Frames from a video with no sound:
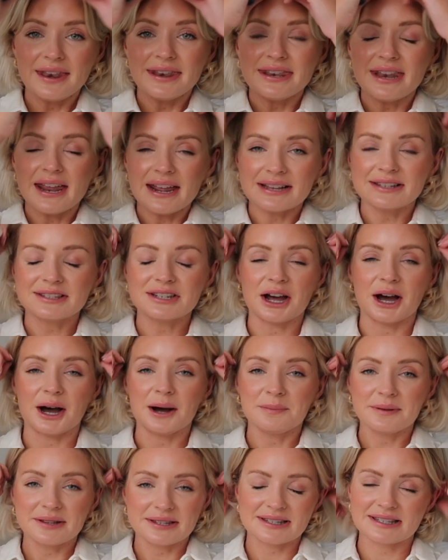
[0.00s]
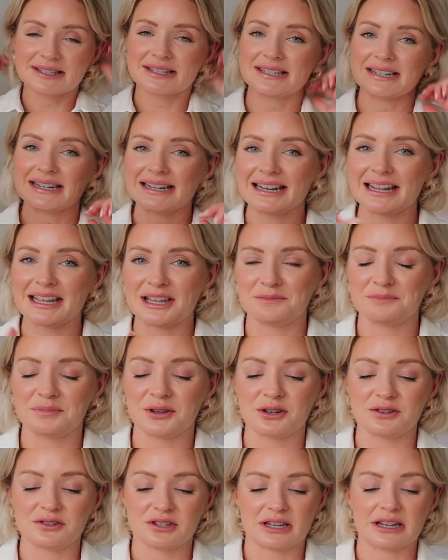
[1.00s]
Next up, still in
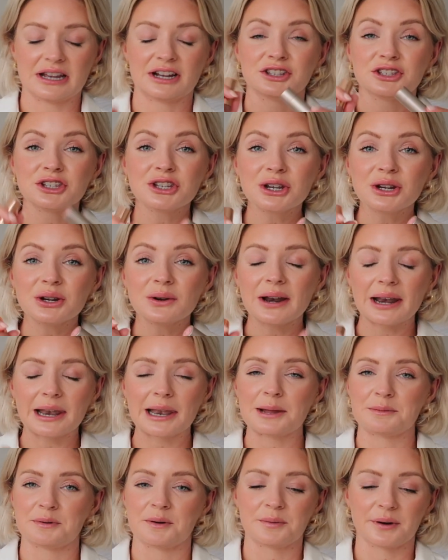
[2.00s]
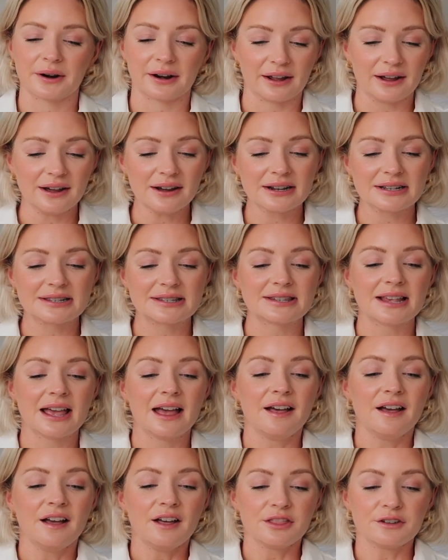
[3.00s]
beauty, are two lip products.
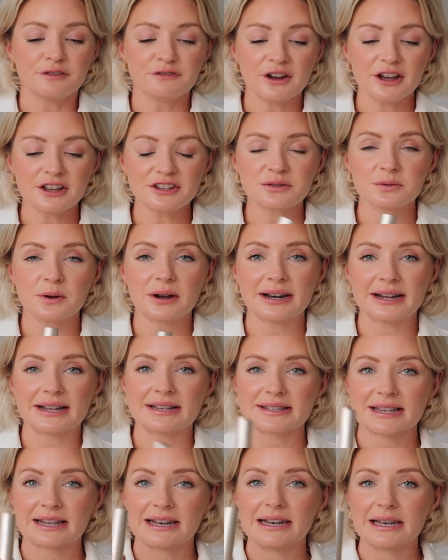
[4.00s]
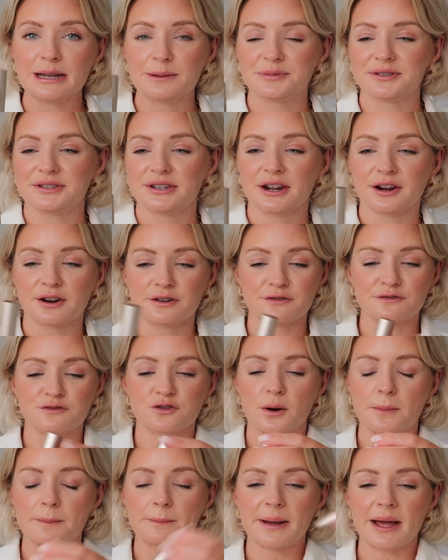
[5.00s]
The first one is a lipstick
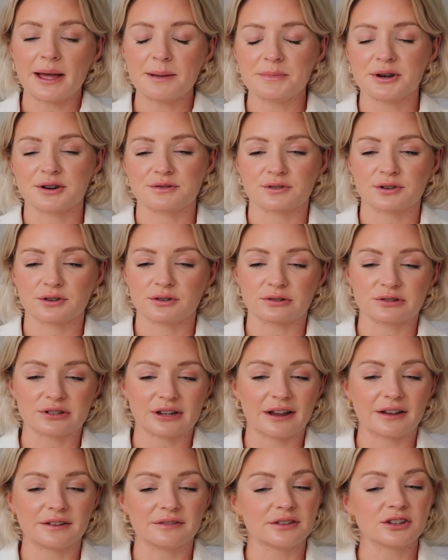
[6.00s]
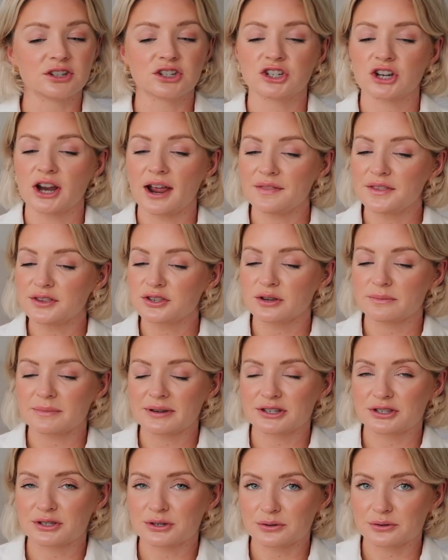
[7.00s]
from Bare Minerals. I've shared this on my
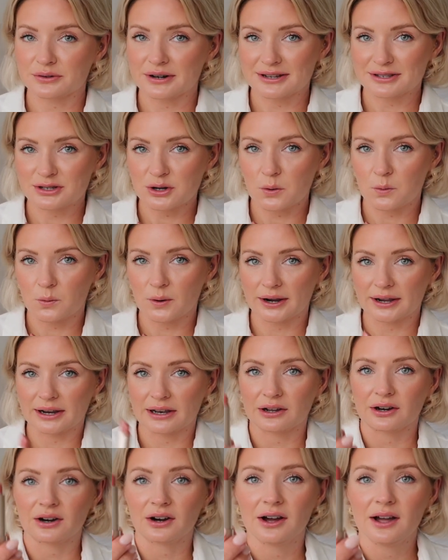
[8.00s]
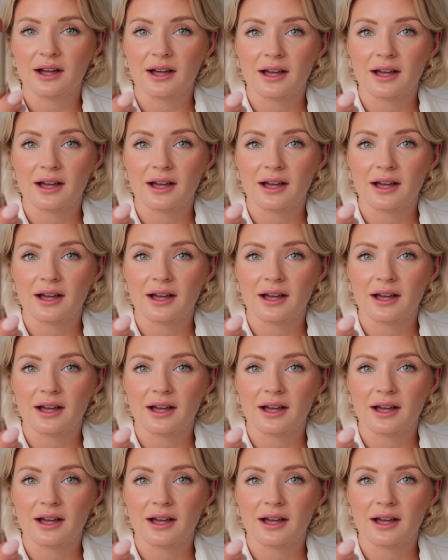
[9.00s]
stories quite a lot.